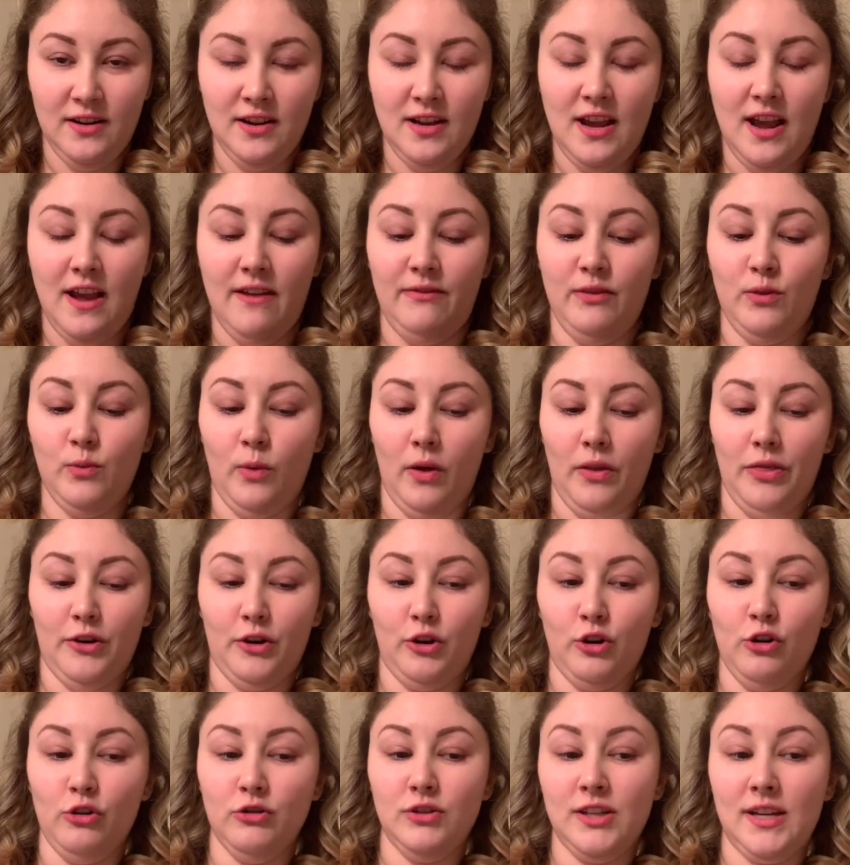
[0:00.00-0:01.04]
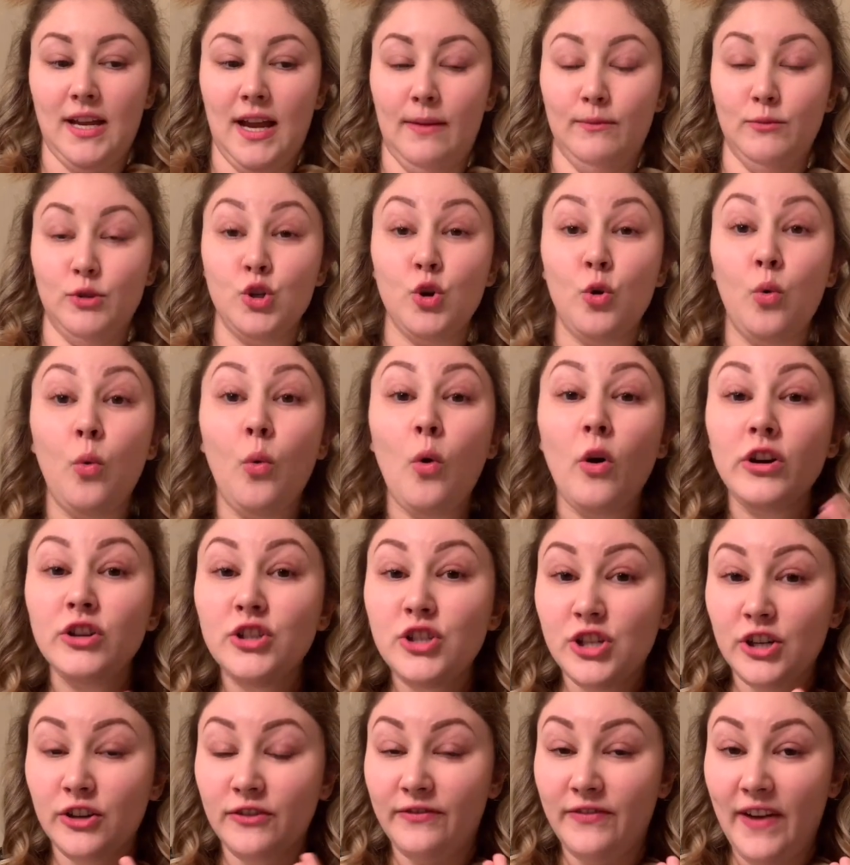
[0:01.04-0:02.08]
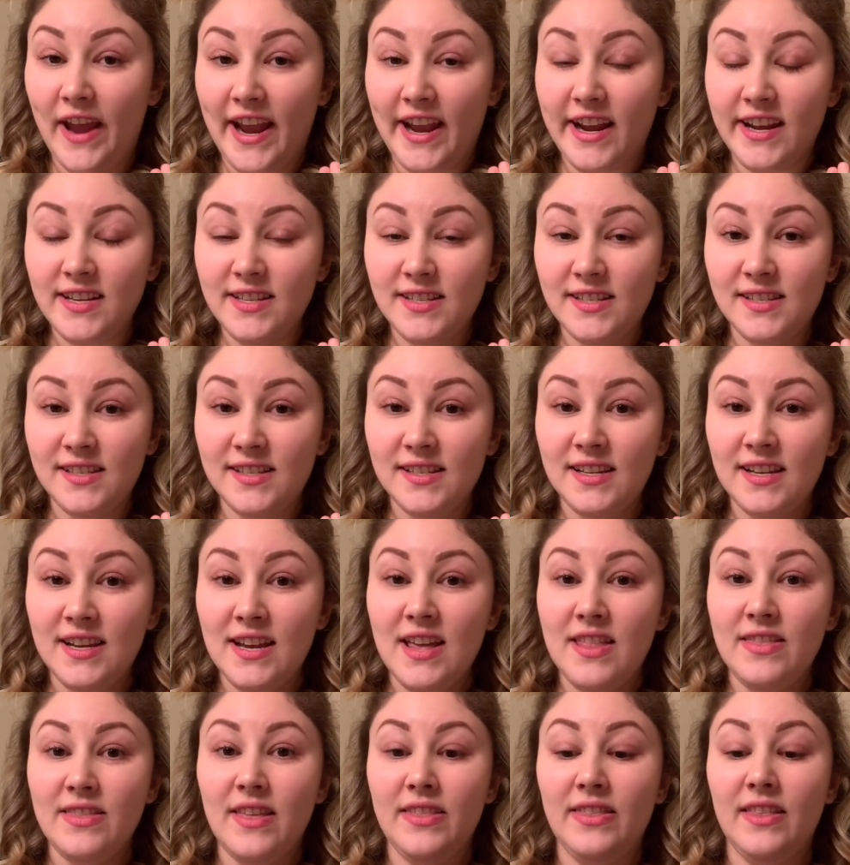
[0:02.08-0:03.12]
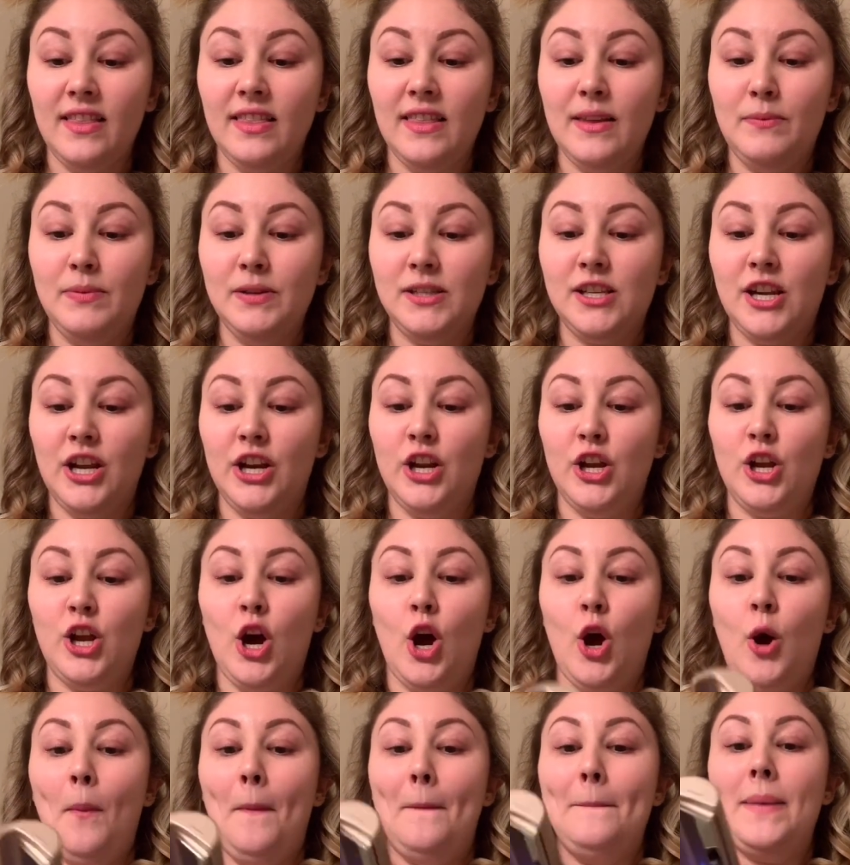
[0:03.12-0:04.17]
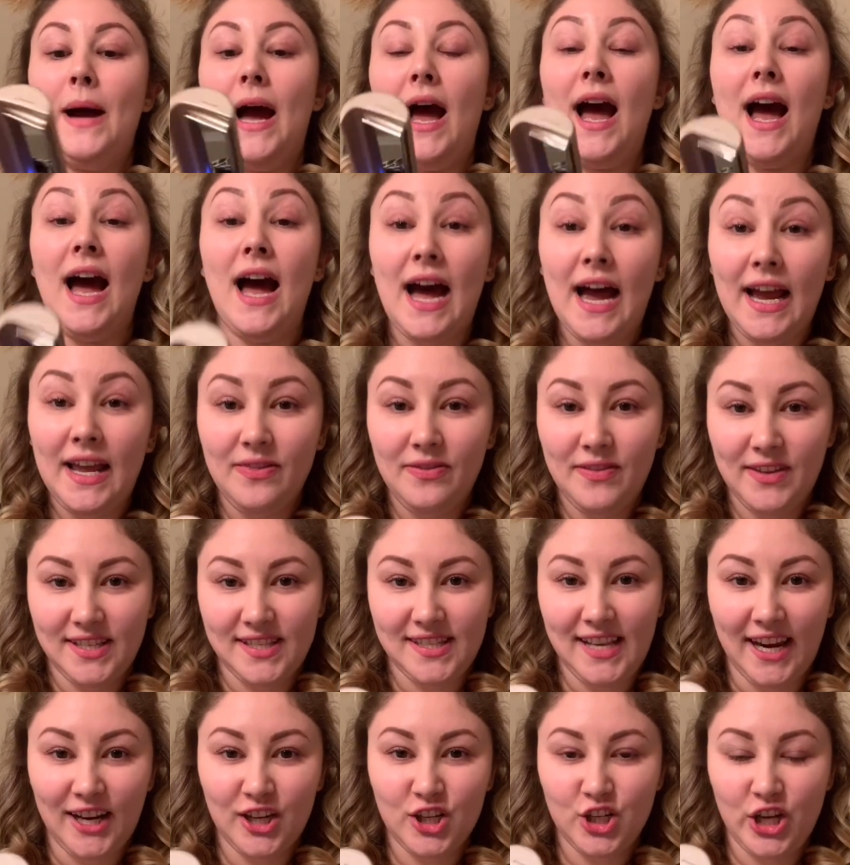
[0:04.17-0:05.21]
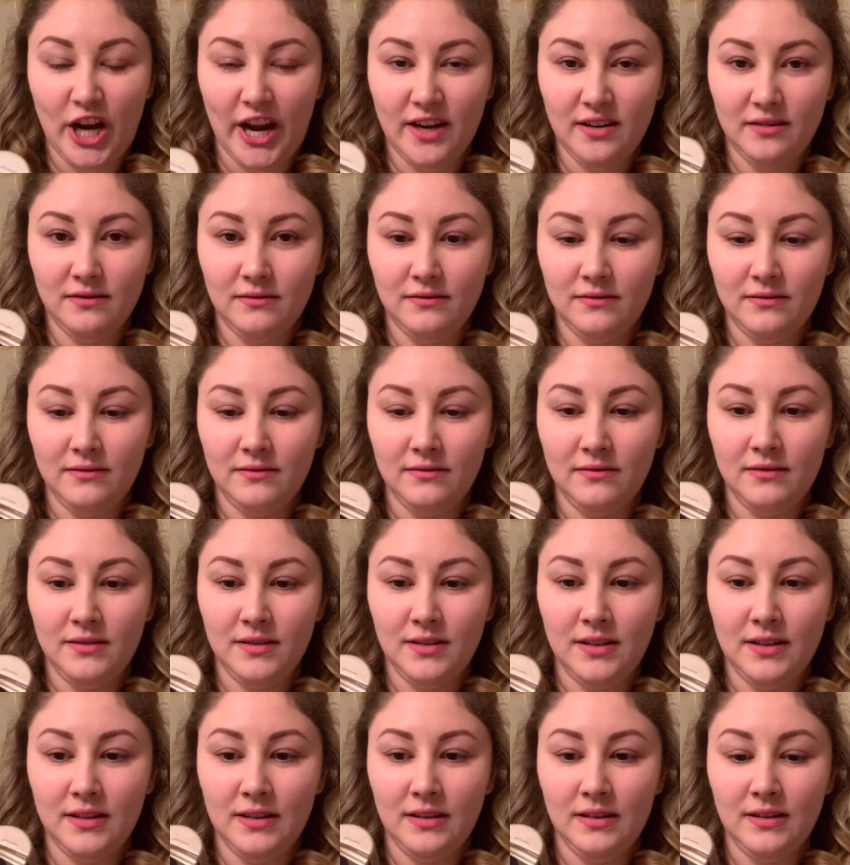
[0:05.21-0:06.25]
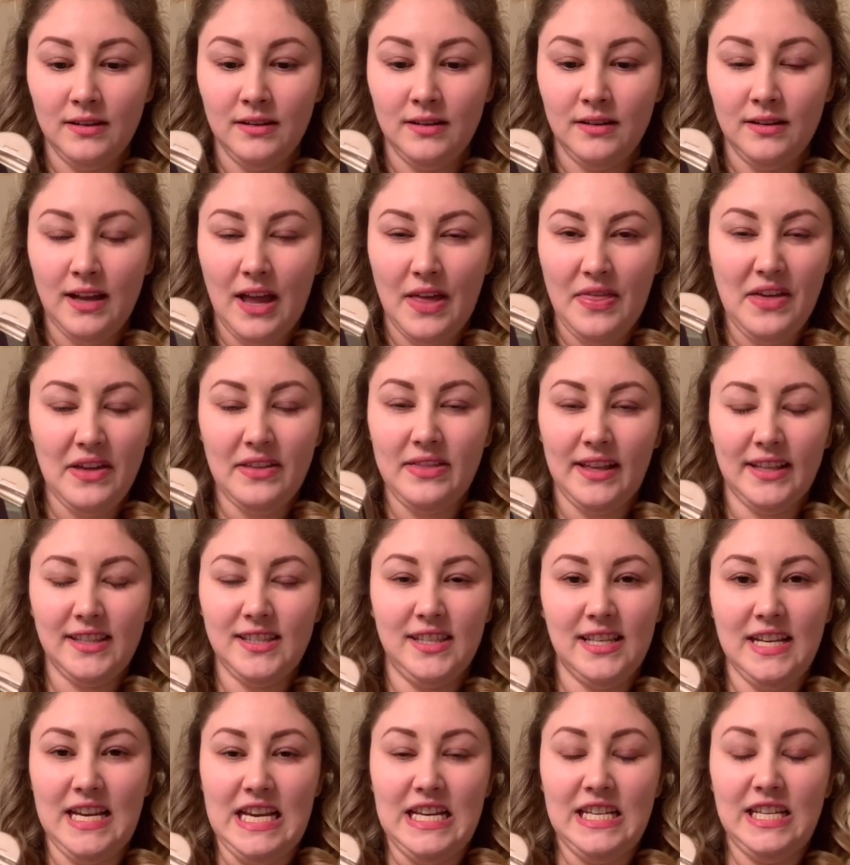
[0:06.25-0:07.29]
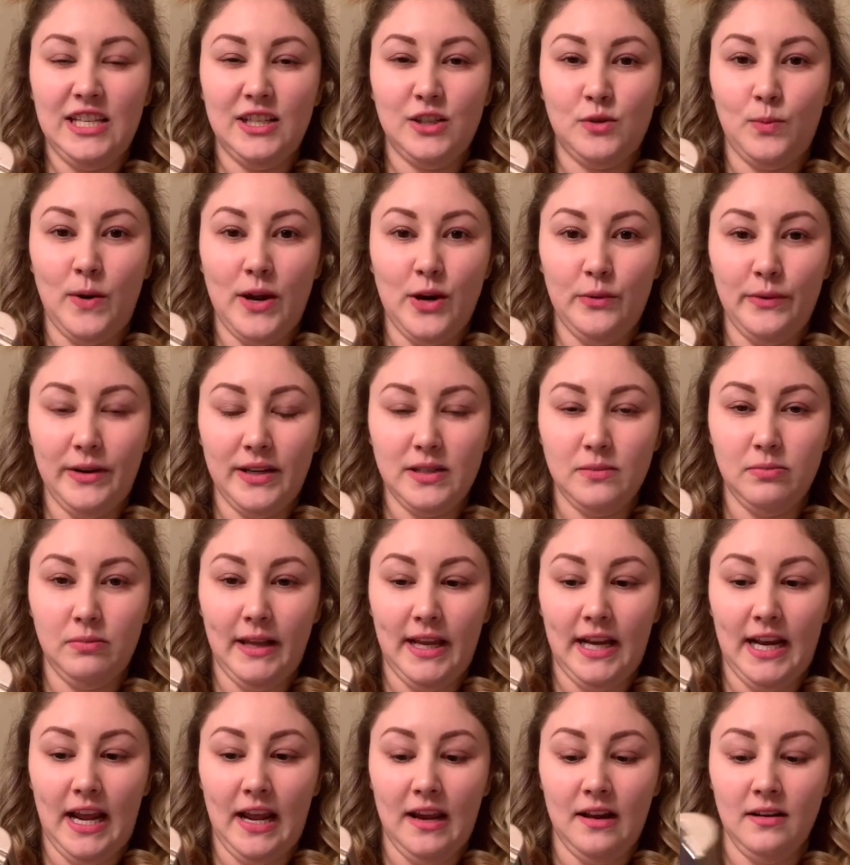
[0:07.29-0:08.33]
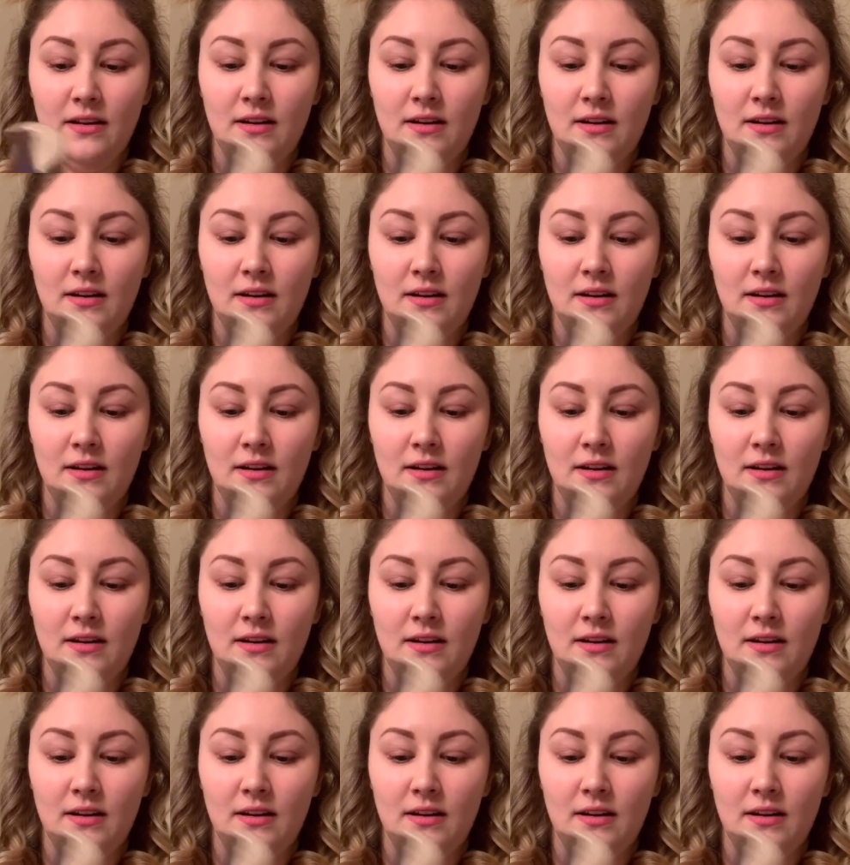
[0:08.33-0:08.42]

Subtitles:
If you want the curl to come towards your face, then the lip is gonna go behind the section. I think that's the easiest way to explain it.